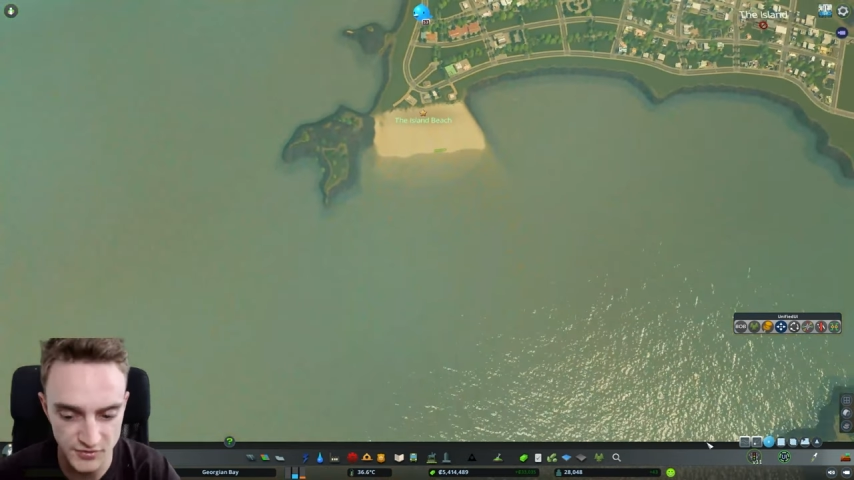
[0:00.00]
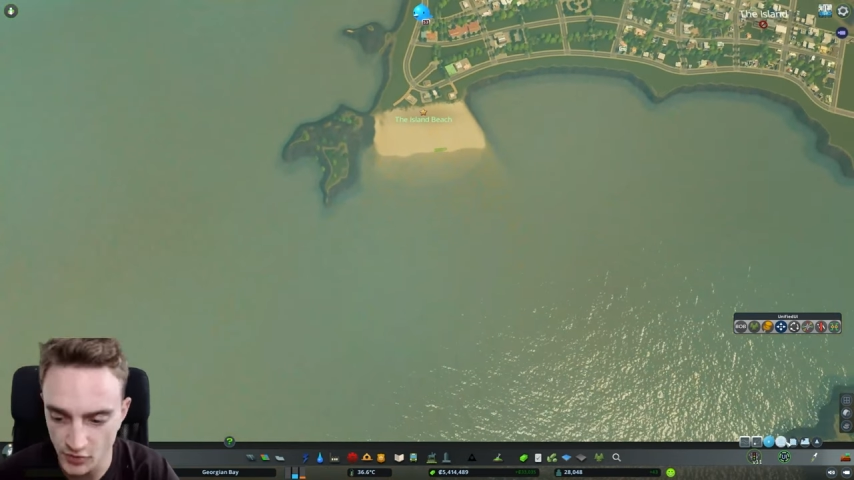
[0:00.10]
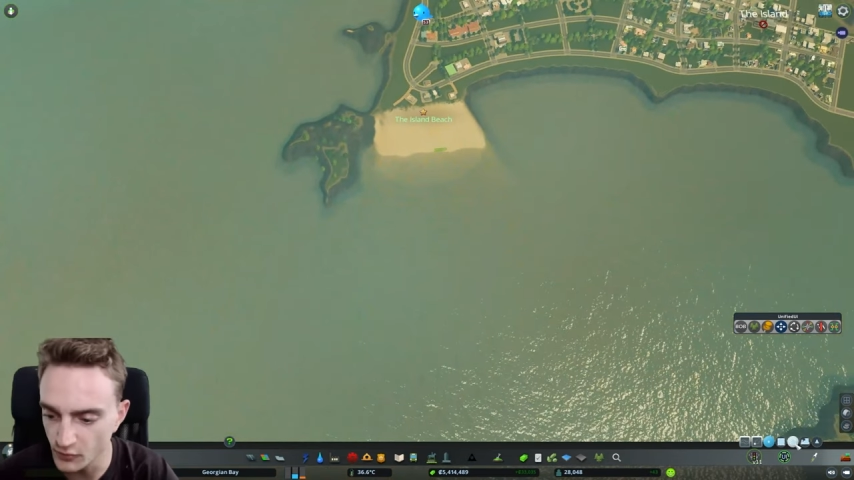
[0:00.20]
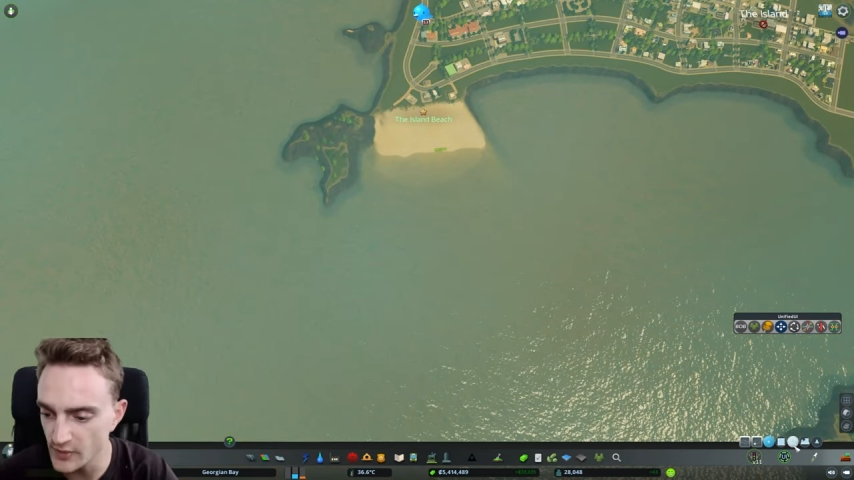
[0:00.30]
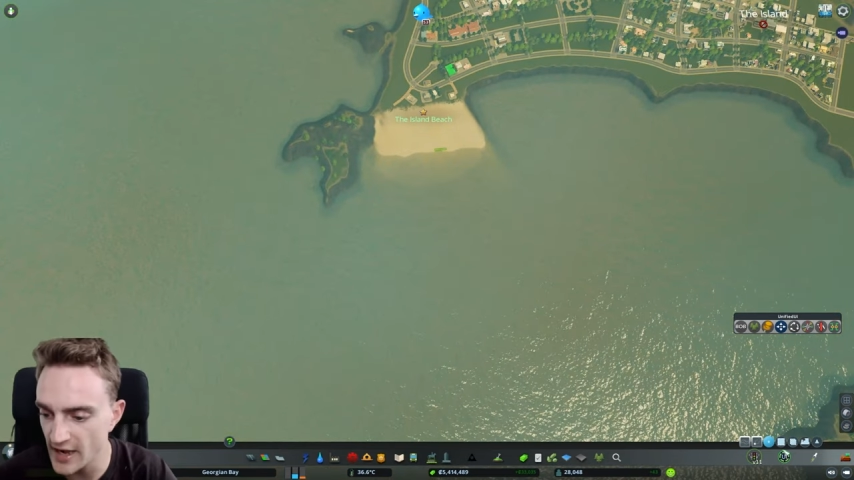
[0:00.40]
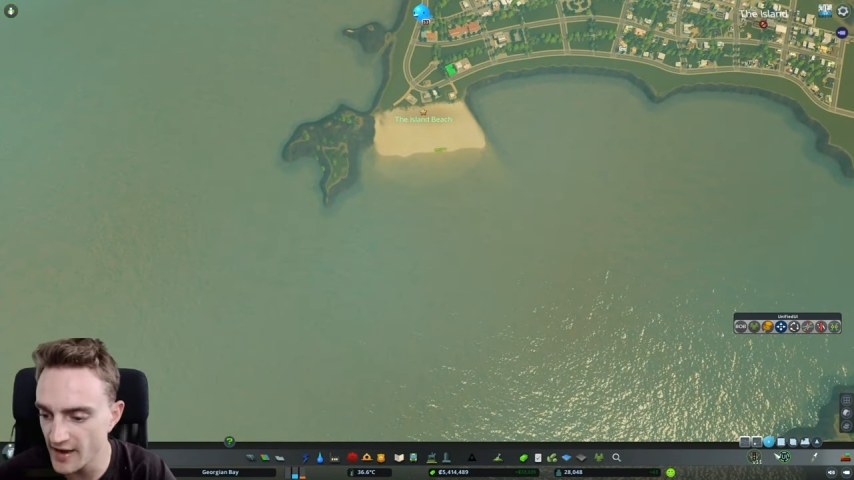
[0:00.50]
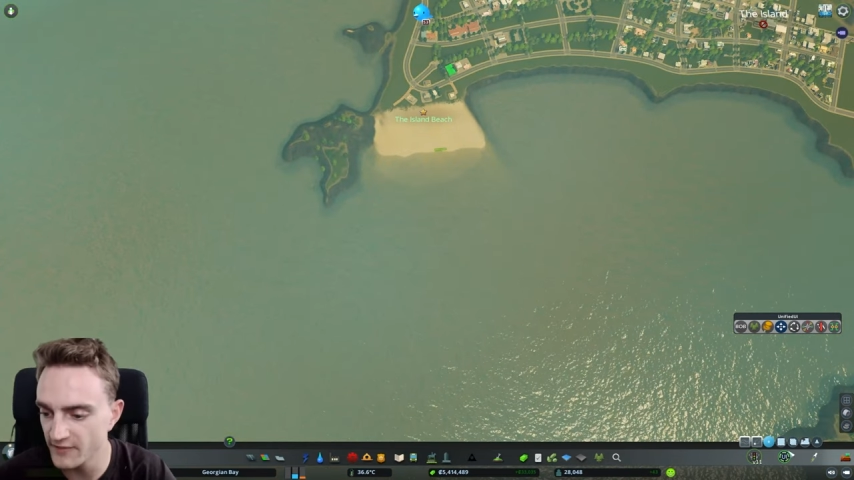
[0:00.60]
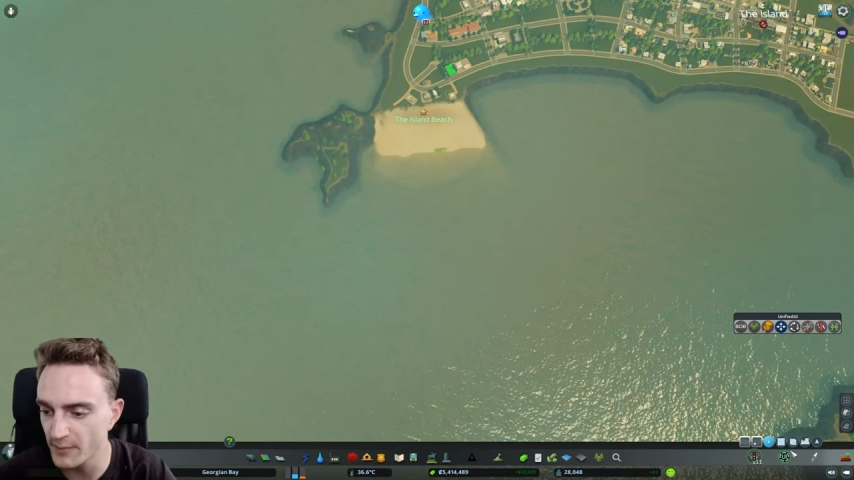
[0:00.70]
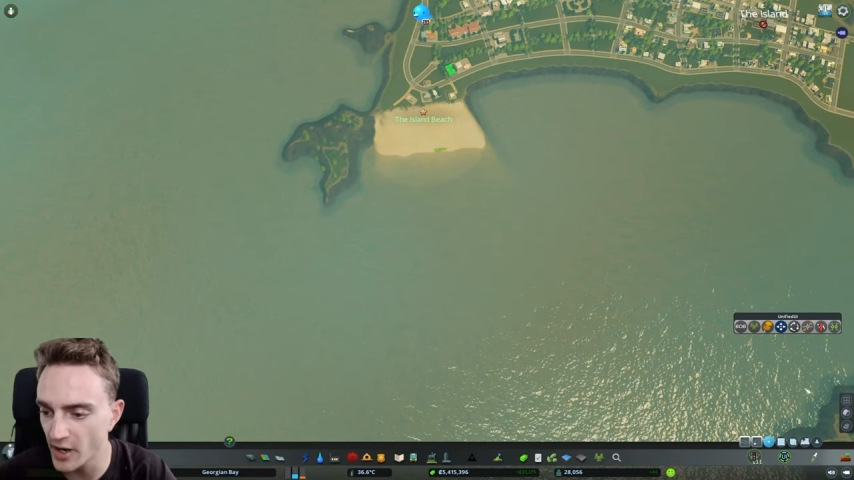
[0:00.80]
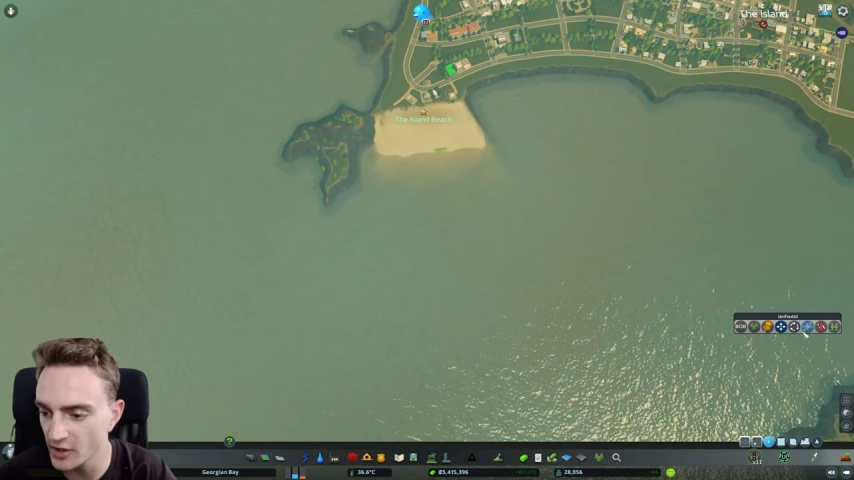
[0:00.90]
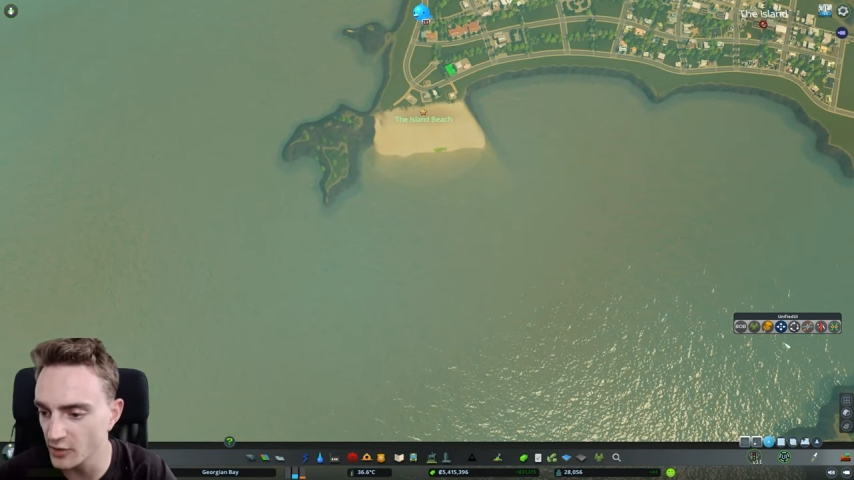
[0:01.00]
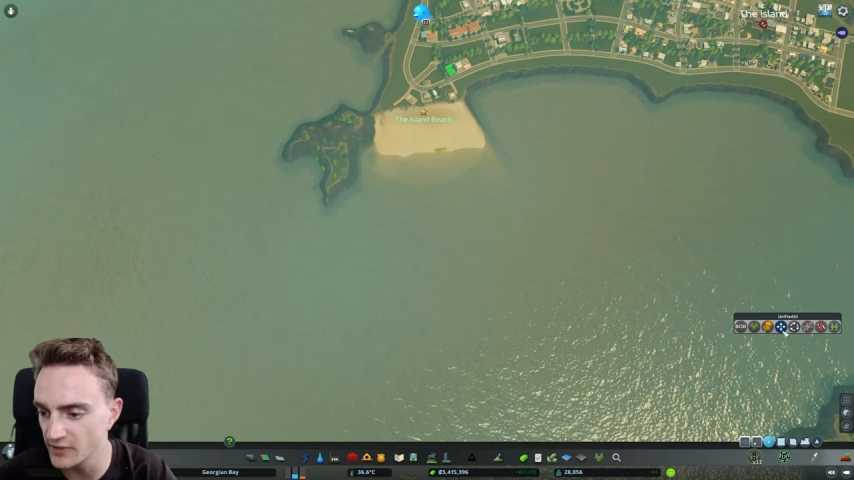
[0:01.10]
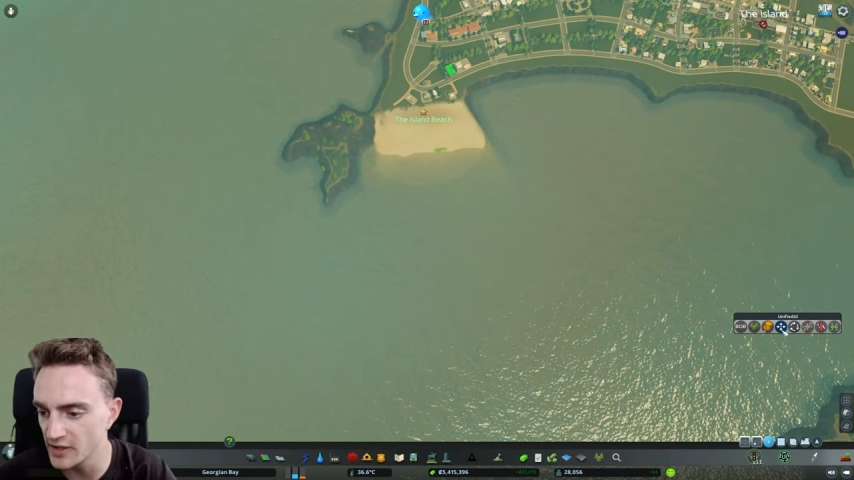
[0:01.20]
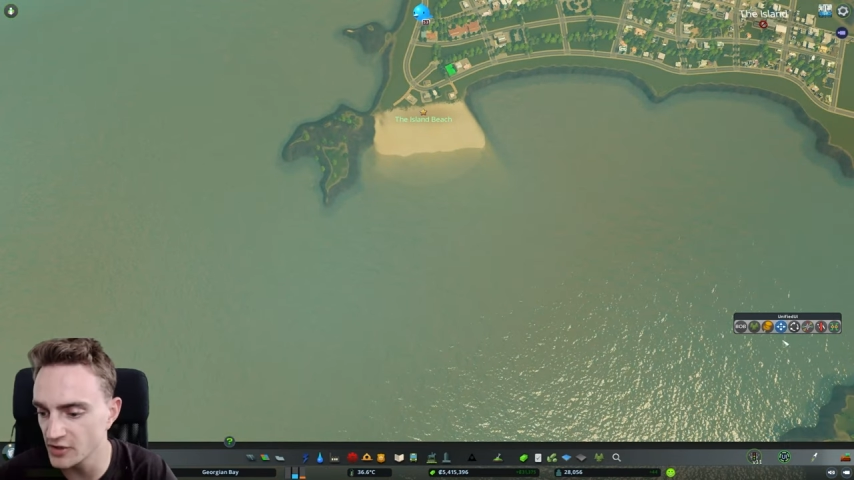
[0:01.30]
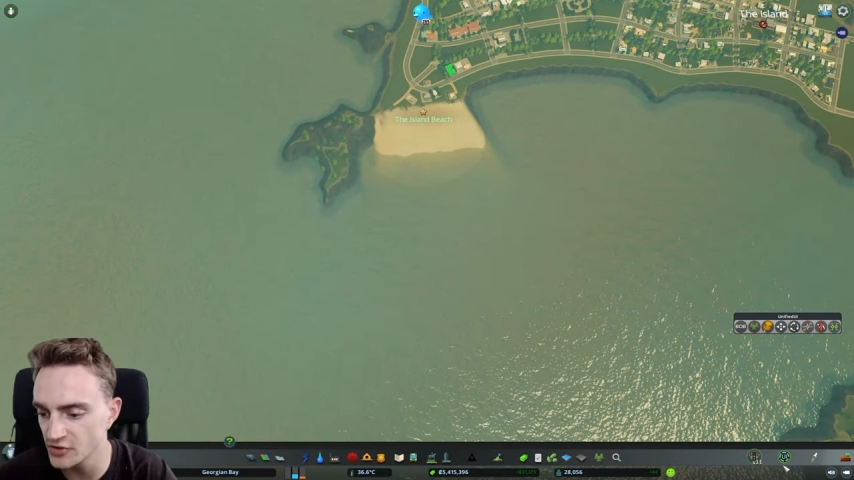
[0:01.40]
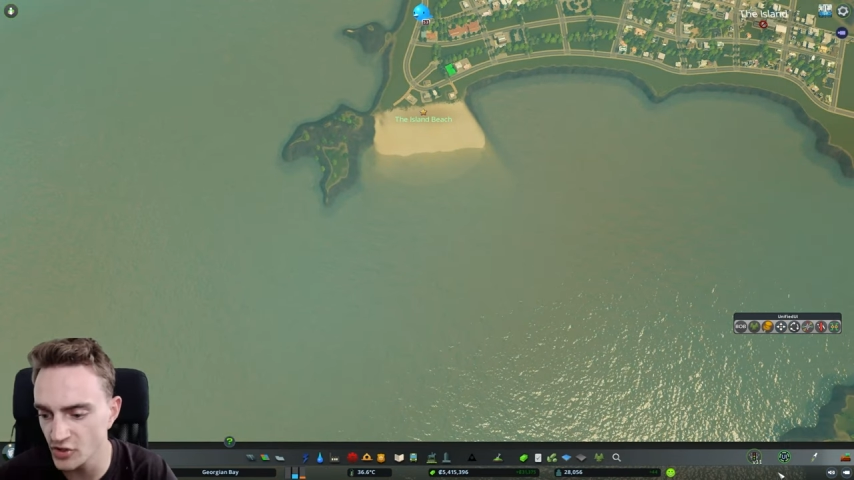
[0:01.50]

So we have a park over here.